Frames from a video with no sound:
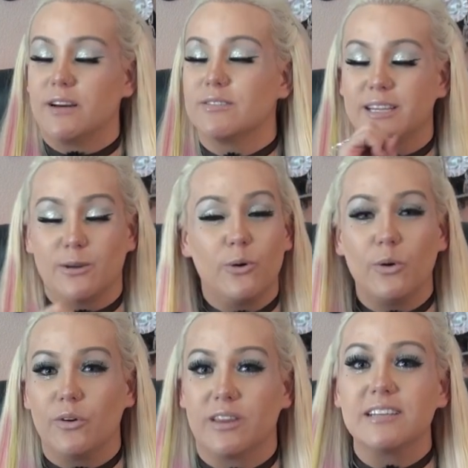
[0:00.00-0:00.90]
I was like,
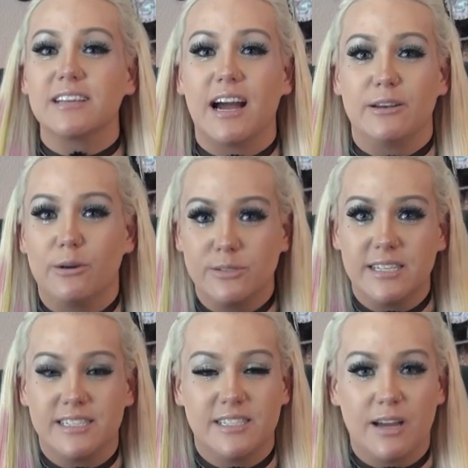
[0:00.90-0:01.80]
cool, this guy knows
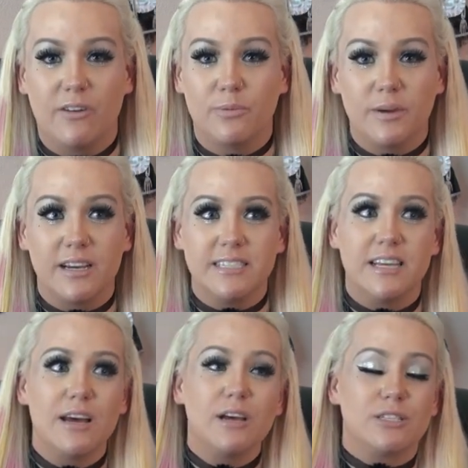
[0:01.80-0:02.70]
his stuff because
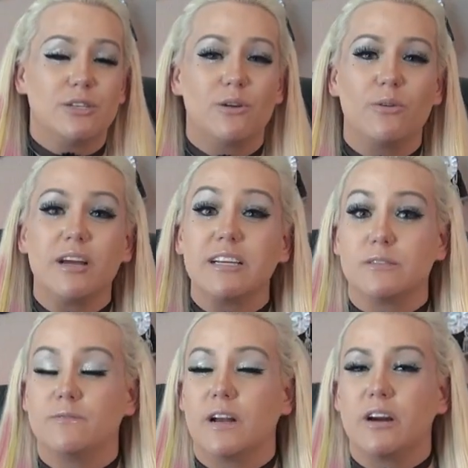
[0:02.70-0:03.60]
Sedona
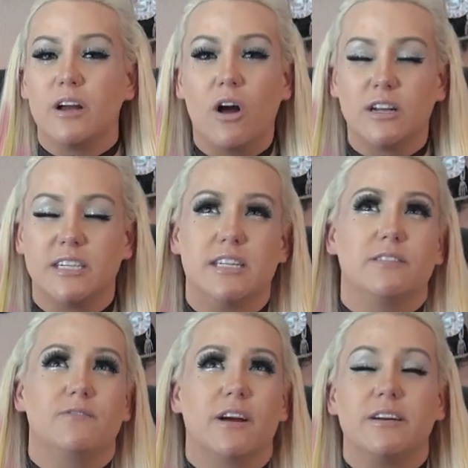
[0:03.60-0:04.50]
is very haunted.
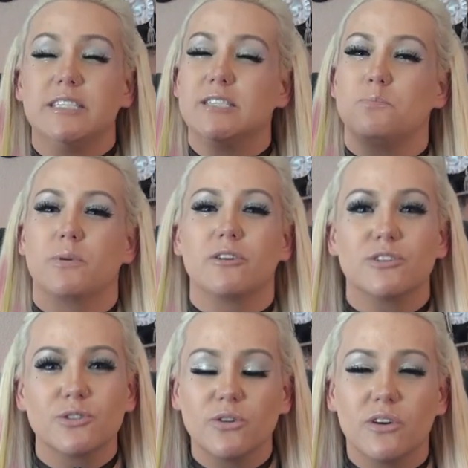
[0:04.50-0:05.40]
It's very
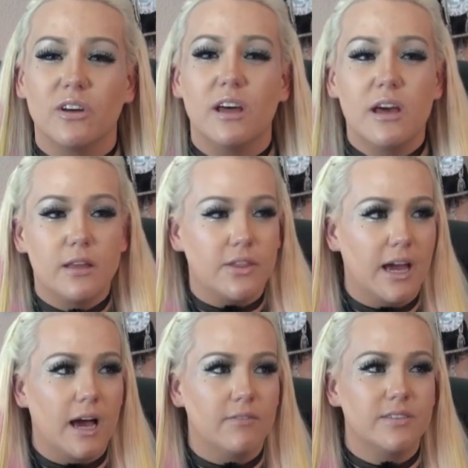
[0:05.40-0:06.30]
spiritual. They
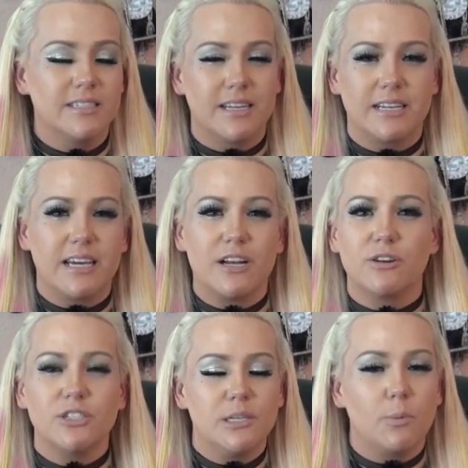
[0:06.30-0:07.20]
have these like
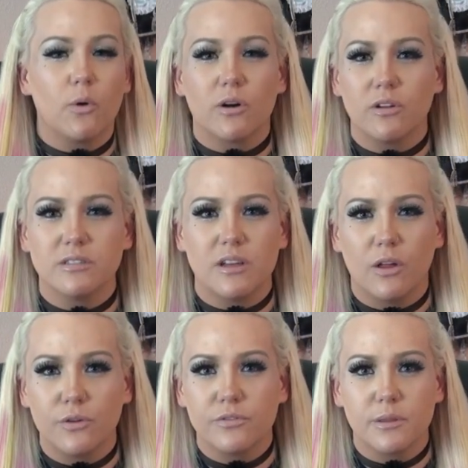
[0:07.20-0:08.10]
energy portals
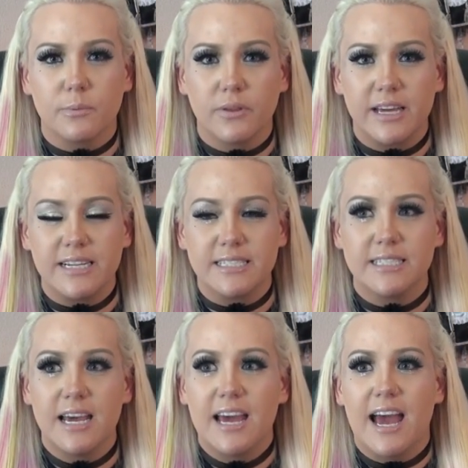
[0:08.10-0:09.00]
all over the place.
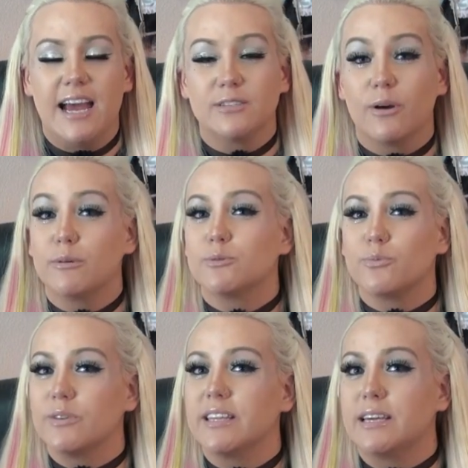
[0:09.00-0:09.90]
And so I was
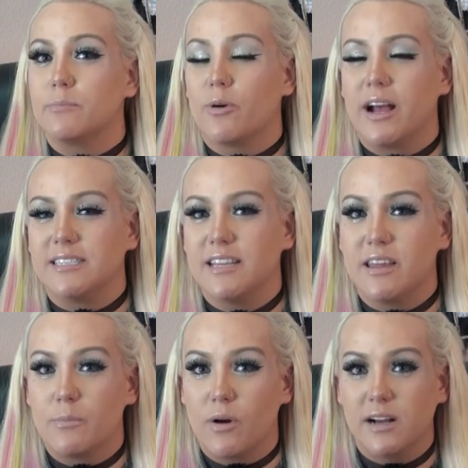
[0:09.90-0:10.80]
really impressed that
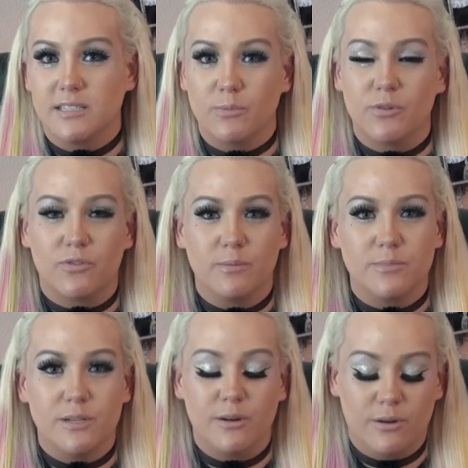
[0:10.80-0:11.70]
they brought someone from
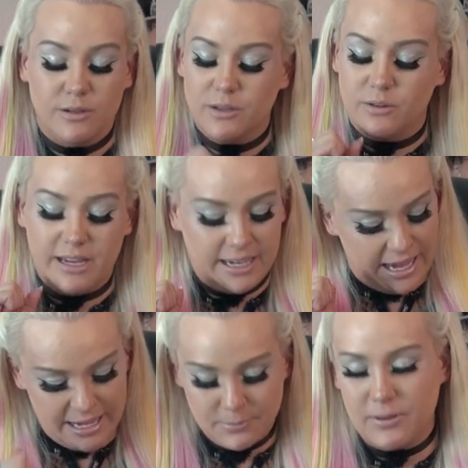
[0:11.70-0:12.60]
Sedona. So like
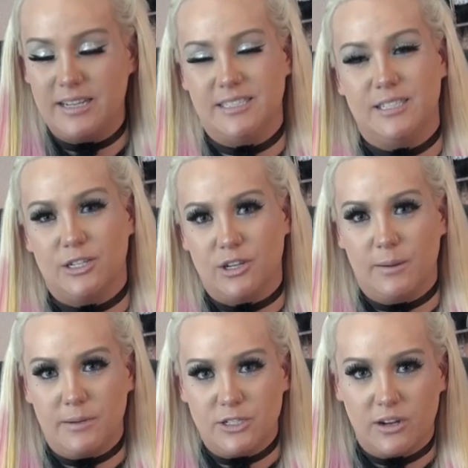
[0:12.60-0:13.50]
A plus to
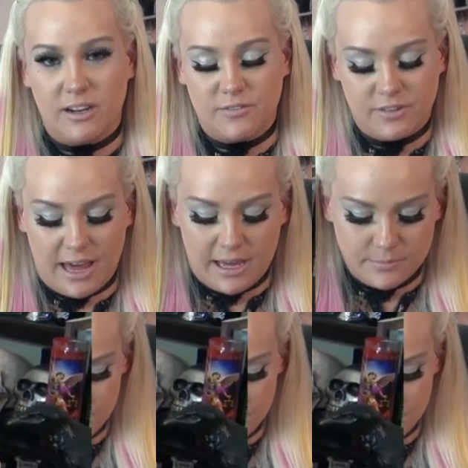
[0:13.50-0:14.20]
Shaman John for that.